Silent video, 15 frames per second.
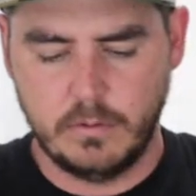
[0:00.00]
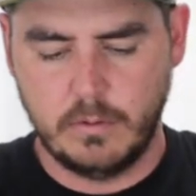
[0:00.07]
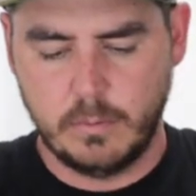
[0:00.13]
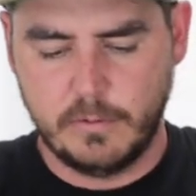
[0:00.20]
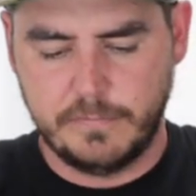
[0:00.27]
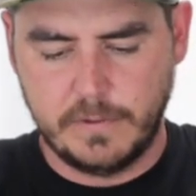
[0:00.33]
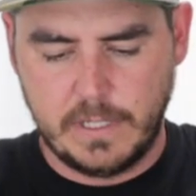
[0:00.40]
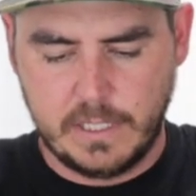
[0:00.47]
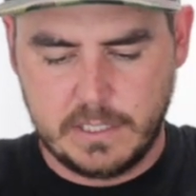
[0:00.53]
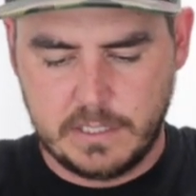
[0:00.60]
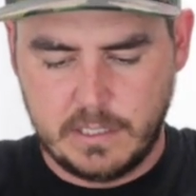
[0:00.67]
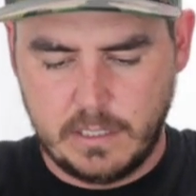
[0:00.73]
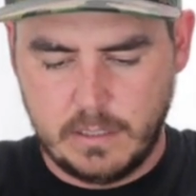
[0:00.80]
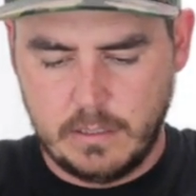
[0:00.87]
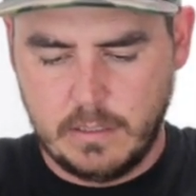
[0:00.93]

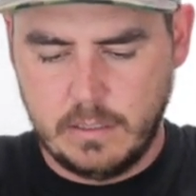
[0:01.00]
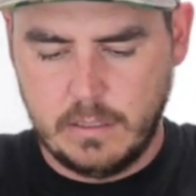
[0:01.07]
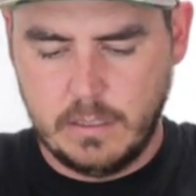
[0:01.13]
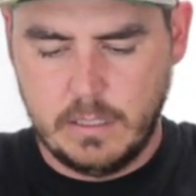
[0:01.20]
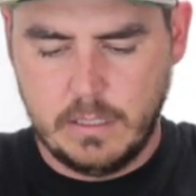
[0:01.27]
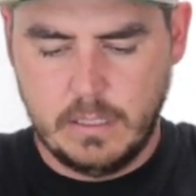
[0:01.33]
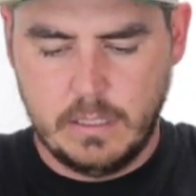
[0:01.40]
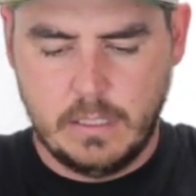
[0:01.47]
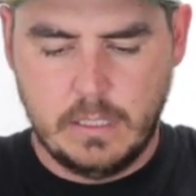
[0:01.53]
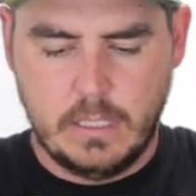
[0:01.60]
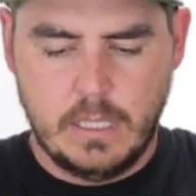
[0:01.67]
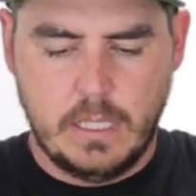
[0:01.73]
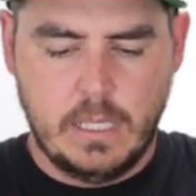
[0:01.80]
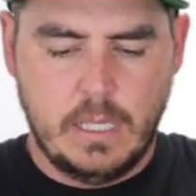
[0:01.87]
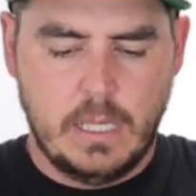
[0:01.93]
Uberflex.
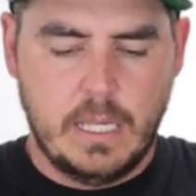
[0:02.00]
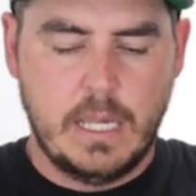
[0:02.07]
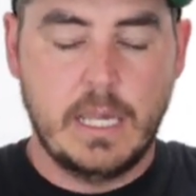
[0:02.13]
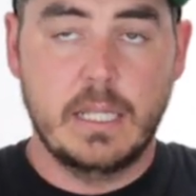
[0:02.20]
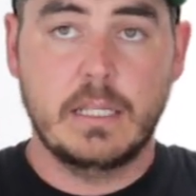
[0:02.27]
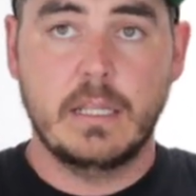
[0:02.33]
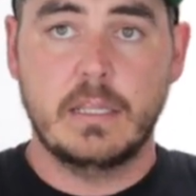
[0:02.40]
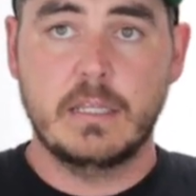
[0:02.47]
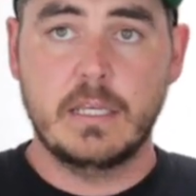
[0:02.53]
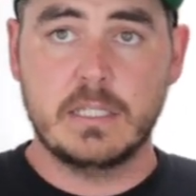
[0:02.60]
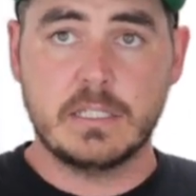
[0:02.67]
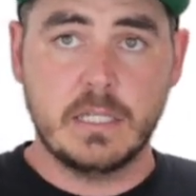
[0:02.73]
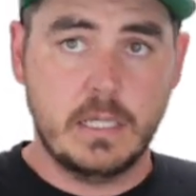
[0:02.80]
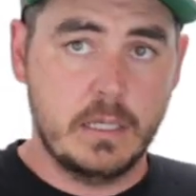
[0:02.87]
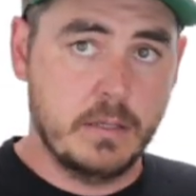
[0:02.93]
And
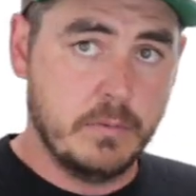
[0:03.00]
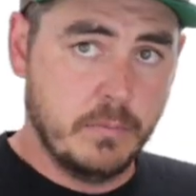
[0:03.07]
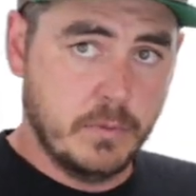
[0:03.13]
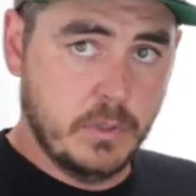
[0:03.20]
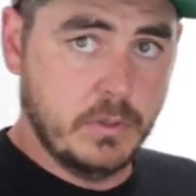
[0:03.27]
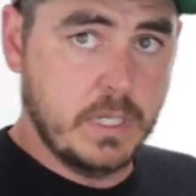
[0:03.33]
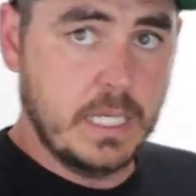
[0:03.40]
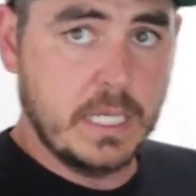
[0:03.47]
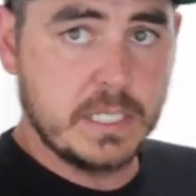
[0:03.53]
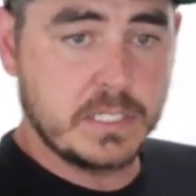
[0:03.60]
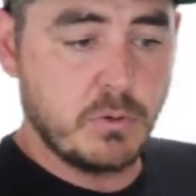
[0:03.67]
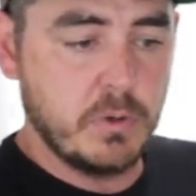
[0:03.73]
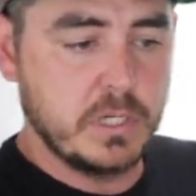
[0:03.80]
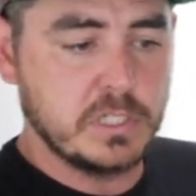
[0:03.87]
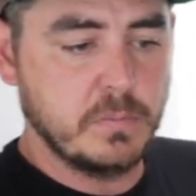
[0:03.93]
this unit
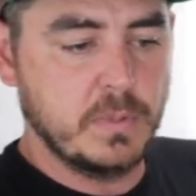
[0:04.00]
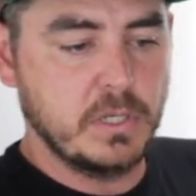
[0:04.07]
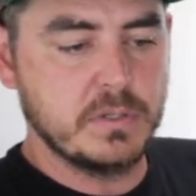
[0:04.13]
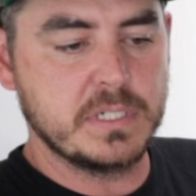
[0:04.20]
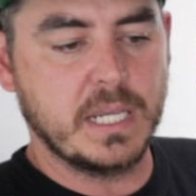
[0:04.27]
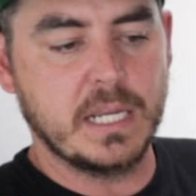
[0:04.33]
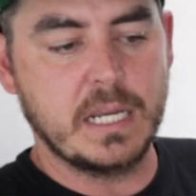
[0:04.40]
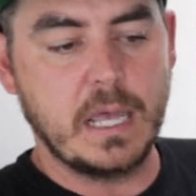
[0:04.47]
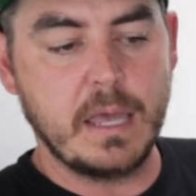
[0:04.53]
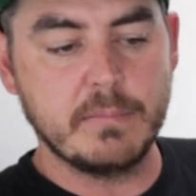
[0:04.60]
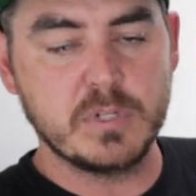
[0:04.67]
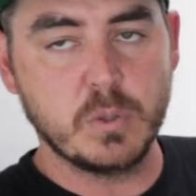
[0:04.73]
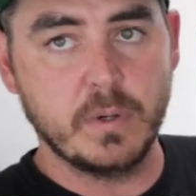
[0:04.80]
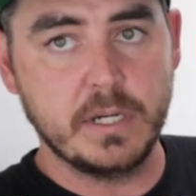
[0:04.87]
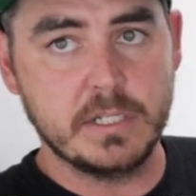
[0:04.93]
is going to be using an
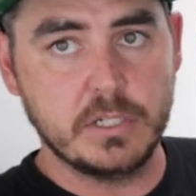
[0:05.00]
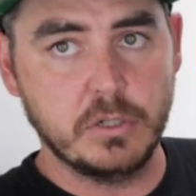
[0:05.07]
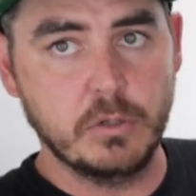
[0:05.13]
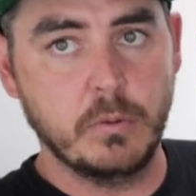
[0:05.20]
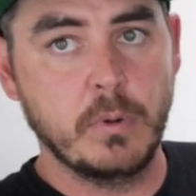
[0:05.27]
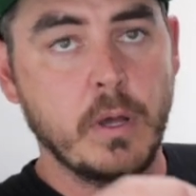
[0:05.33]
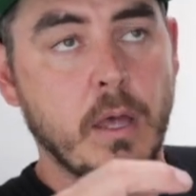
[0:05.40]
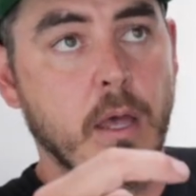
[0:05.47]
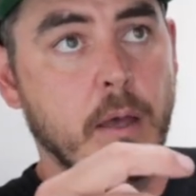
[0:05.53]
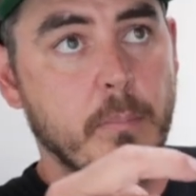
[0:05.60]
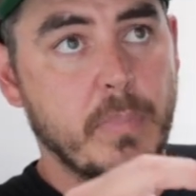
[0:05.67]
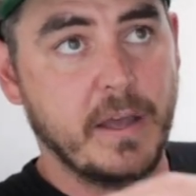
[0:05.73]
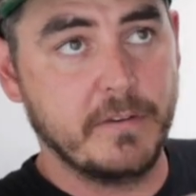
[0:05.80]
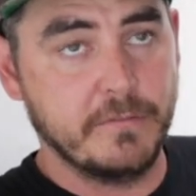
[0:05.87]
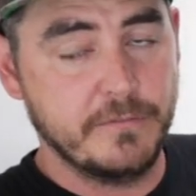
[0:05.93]
M22
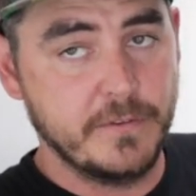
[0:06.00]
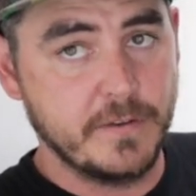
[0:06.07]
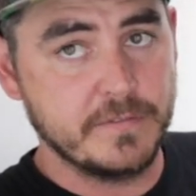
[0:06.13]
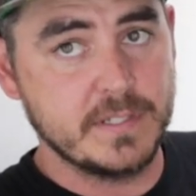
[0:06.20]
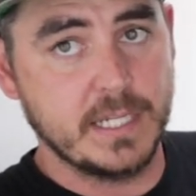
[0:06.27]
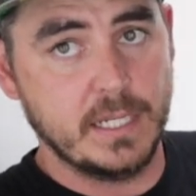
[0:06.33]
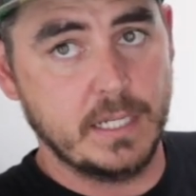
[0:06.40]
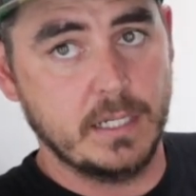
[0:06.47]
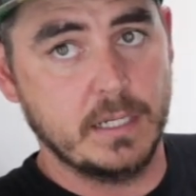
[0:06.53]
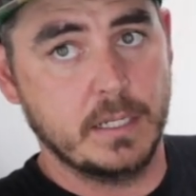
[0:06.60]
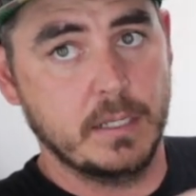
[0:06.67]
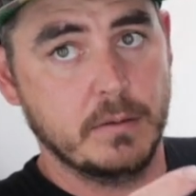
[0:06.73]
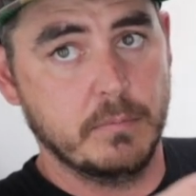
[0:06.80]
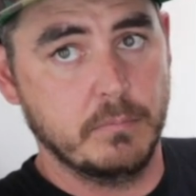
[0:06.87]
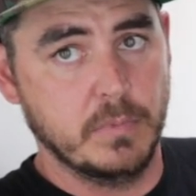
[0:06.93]
by
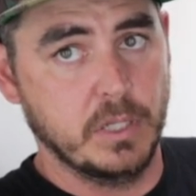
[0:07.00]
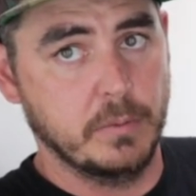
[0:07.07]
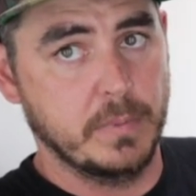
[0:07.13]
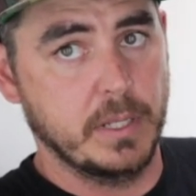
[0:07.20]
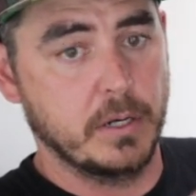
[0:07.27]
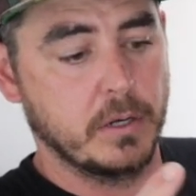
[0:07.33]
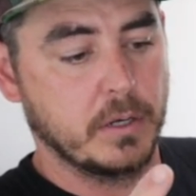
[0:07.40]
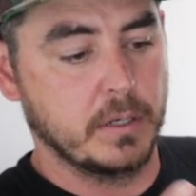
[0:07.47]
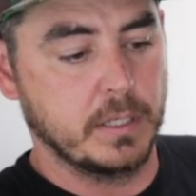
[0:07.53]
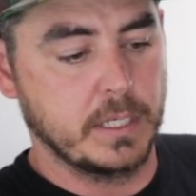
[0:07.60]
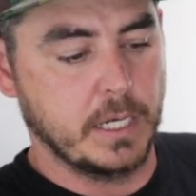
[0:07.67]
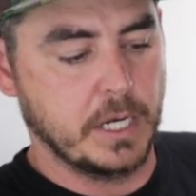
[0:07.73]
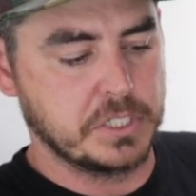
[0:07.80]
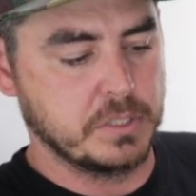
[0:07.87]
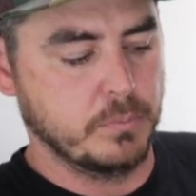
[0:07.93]
15 millimeter
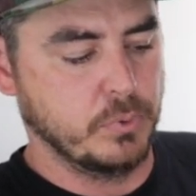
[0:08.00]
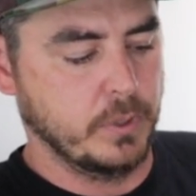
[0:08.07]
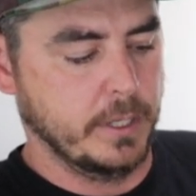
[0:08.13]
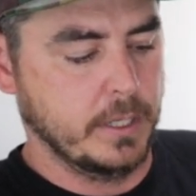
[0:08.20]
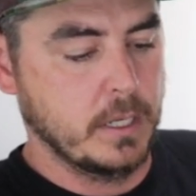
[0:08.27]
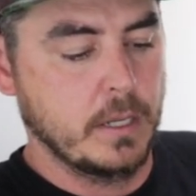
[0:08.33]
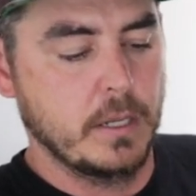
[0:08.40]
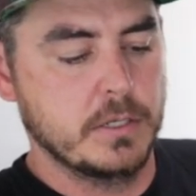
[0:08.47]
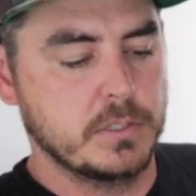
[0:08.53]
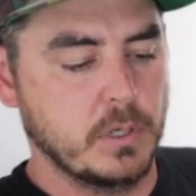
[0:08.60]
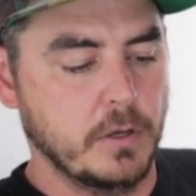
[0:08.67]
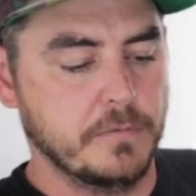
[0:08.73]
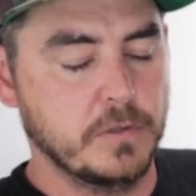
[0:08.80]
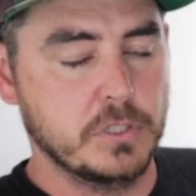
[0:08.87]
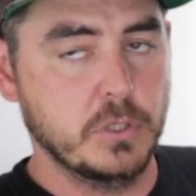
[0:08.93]
connection point.
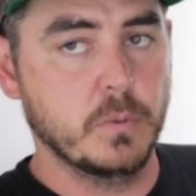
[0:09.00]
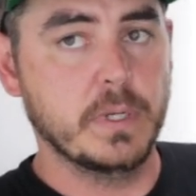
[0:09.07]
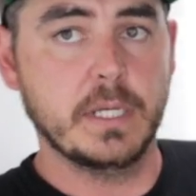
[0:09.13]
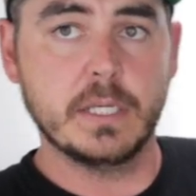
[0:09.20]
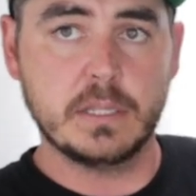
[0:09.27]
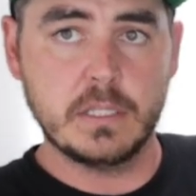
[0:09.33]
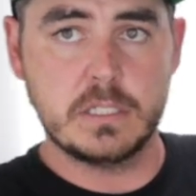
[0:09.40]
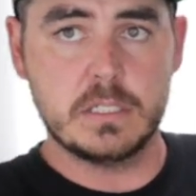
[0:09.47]
So if you do want to get